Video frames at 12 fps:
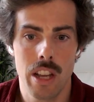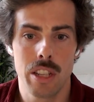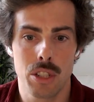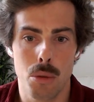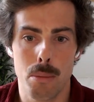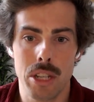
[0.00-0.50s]

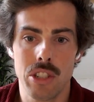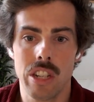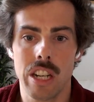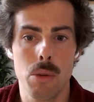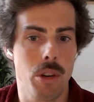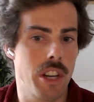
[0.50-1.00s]
So
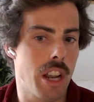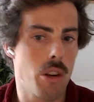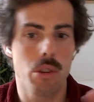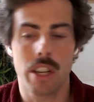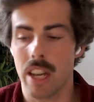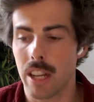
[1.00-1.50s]
basically, when I
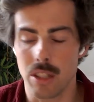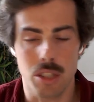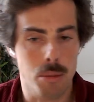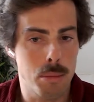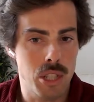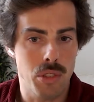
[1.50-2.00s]
look at a
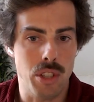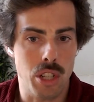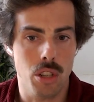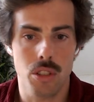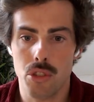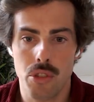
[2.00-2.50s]
specific
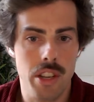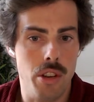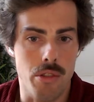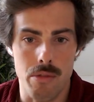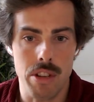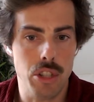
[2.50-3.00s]
country
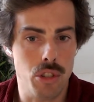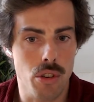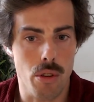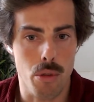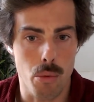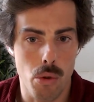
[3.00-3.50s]
or region
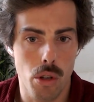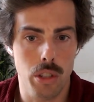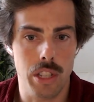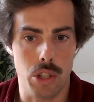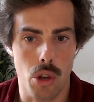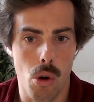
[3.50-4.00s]
or the world
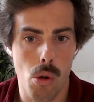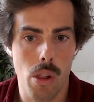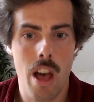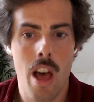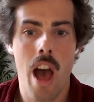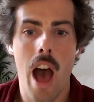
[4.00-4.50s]
as a
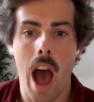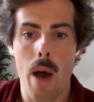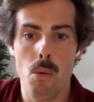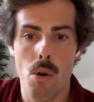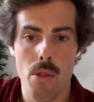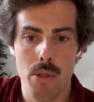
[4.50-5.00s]
whole, I
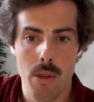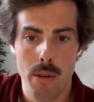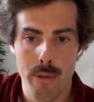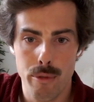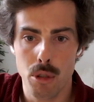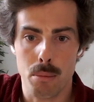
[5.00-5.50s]
want
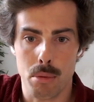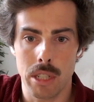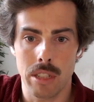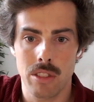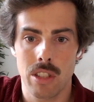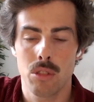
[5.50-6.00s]

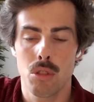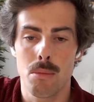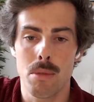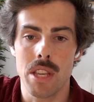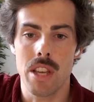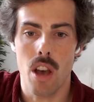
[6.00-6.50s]
footprint to
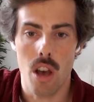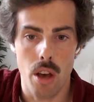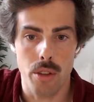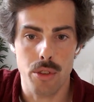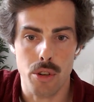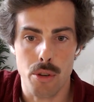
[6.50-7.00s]
be
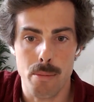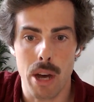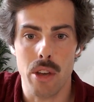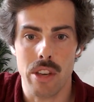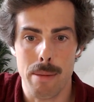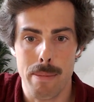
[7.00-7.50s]
under
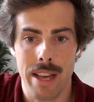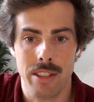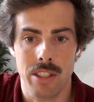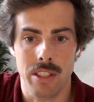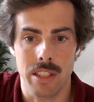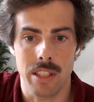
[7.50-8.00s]

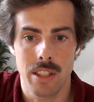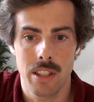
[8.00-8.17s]
biocapacity.